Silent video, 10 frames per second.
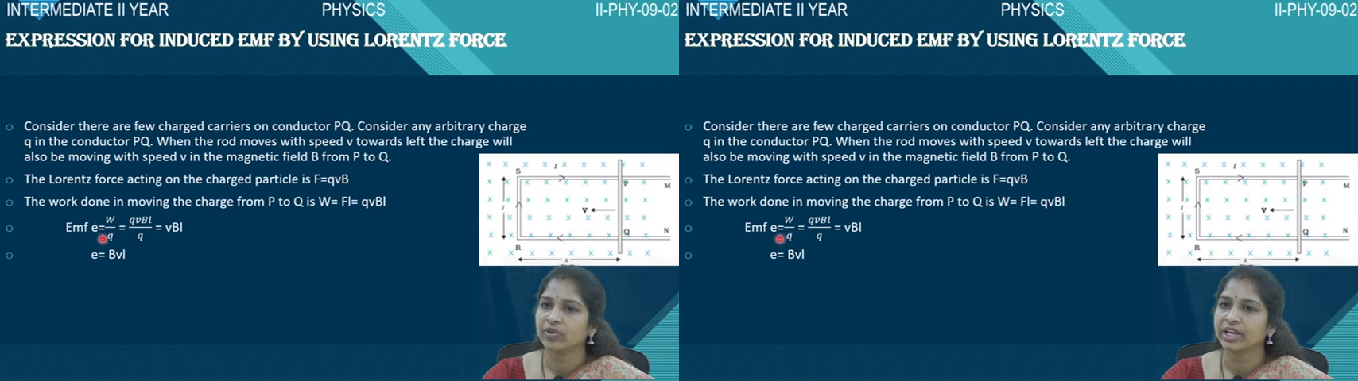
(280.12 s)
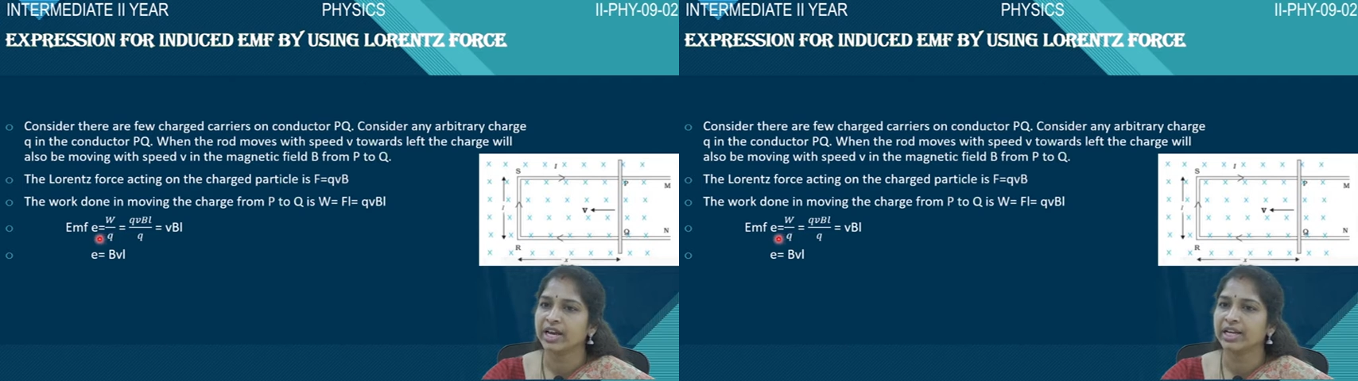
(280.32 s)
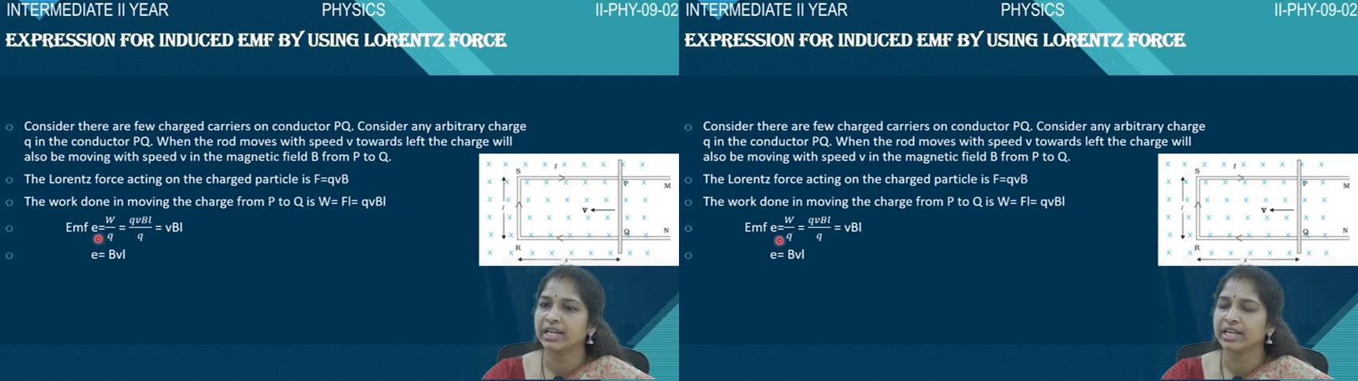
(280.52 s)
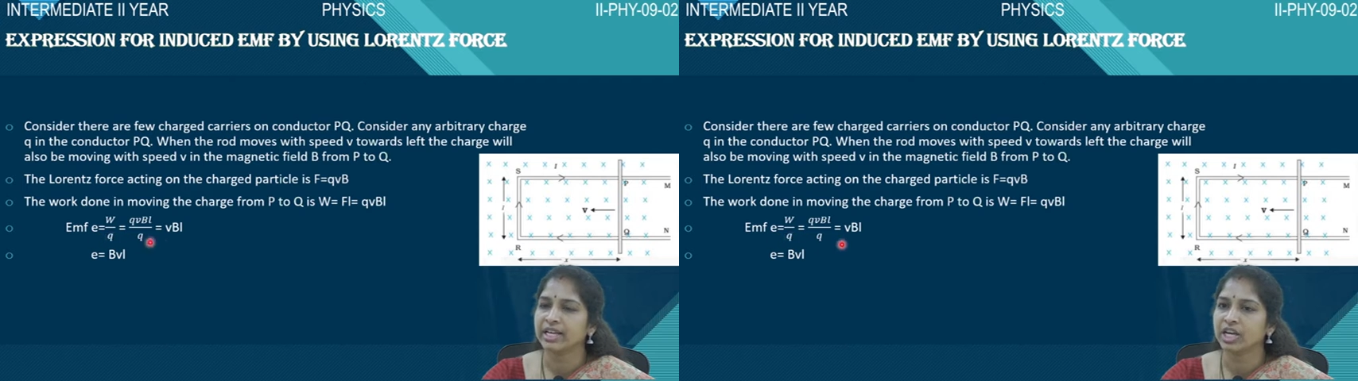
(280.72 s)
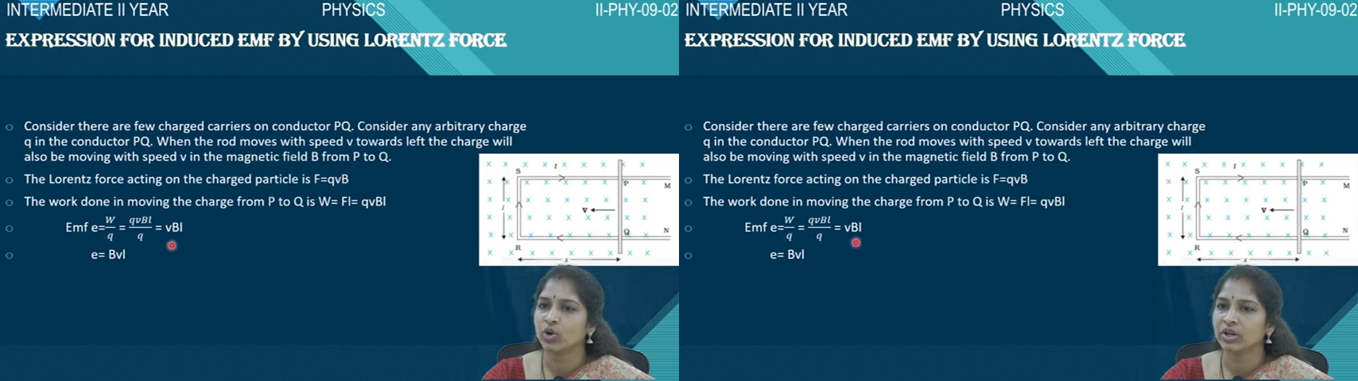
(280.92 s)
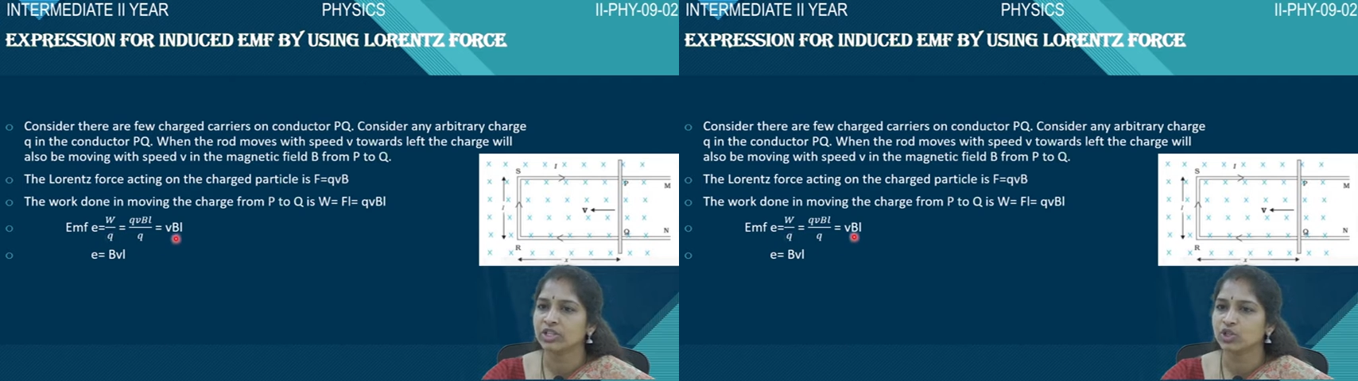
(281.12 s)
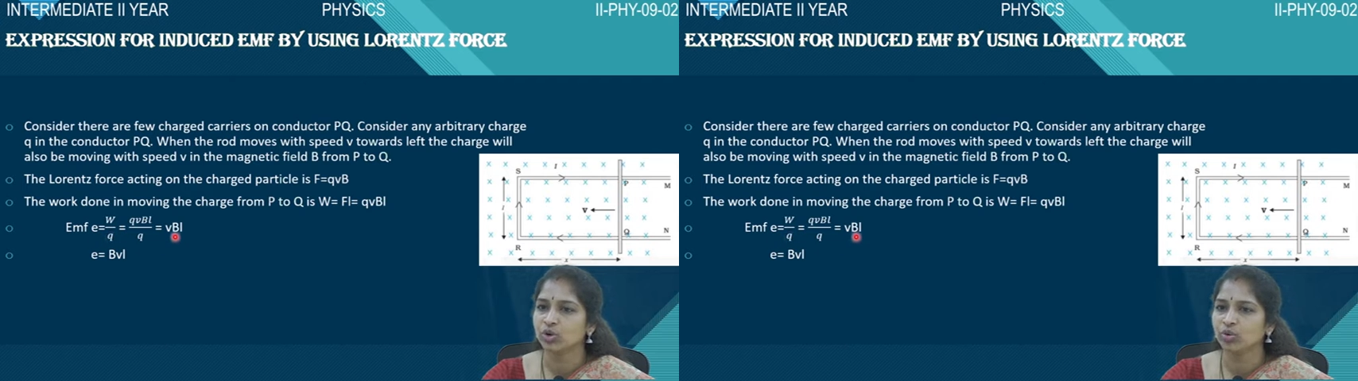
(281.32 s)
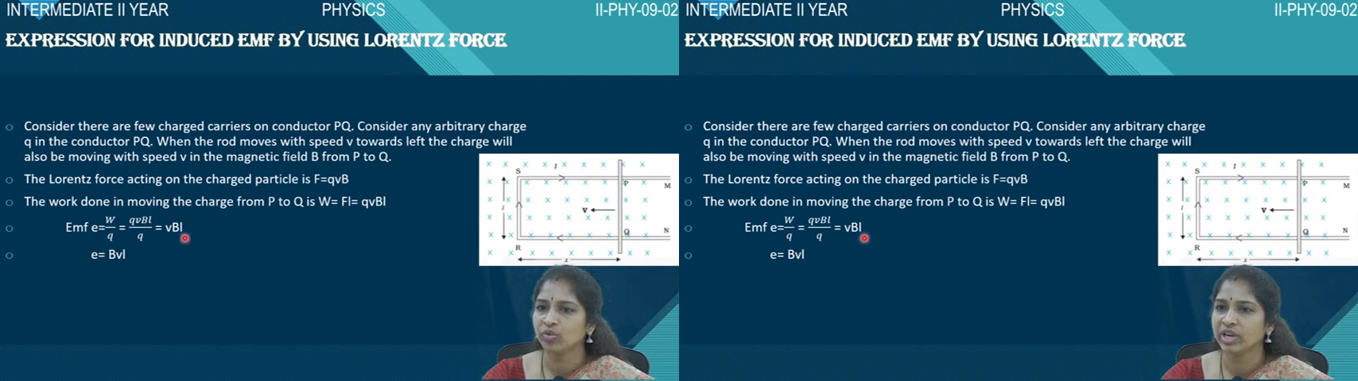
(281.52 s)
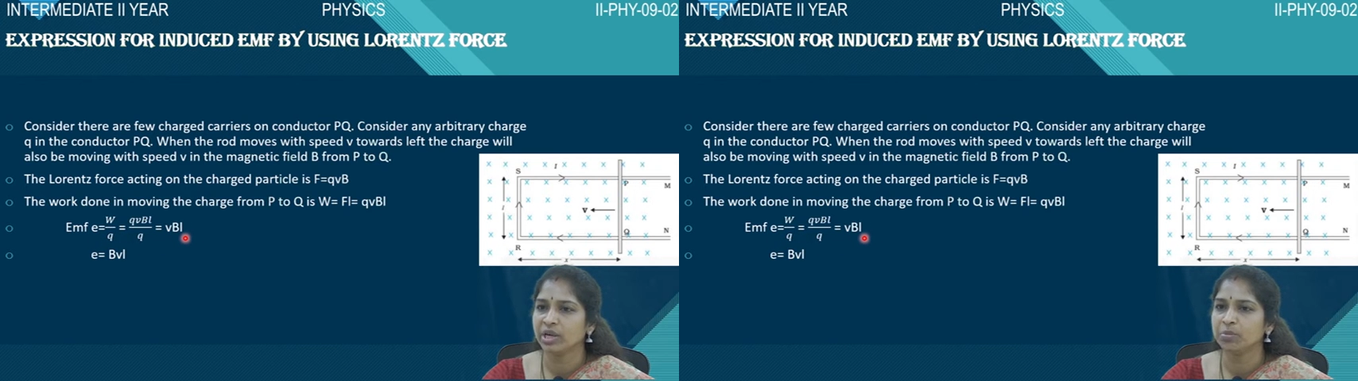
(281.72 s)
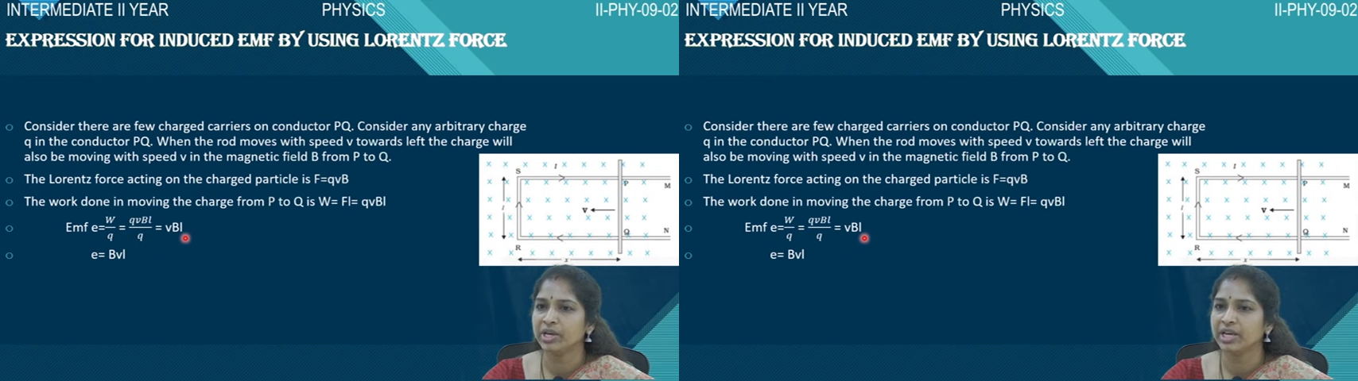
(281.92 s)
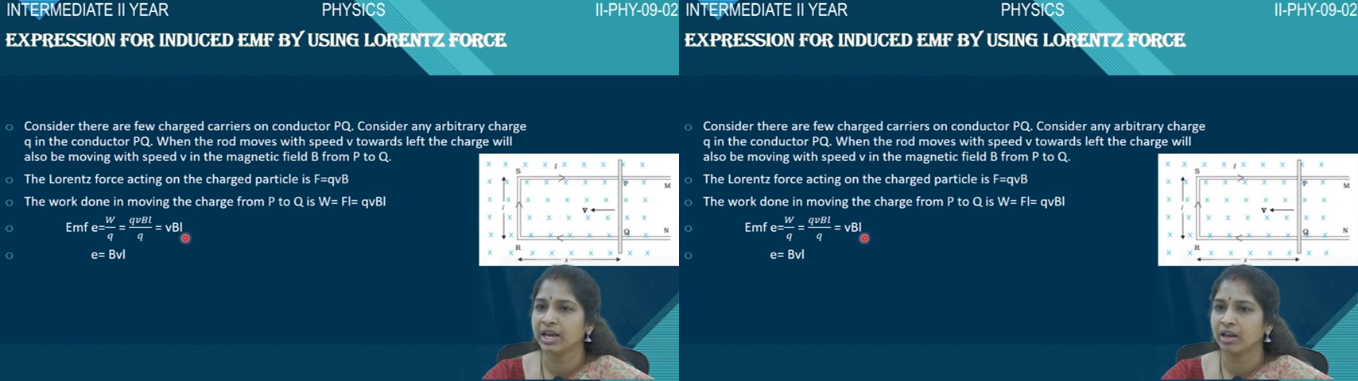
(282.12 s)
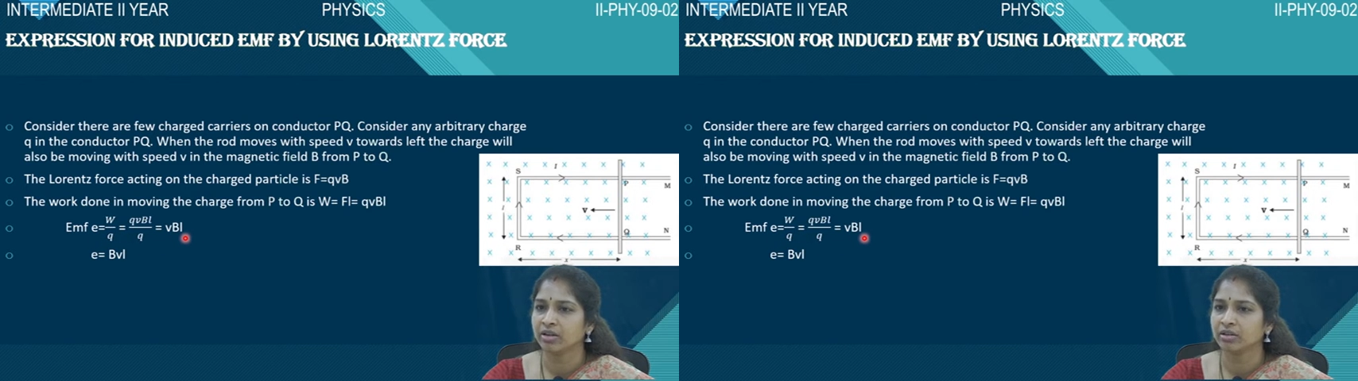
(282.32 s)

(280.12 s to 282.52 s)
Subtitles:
get E equals to VBL,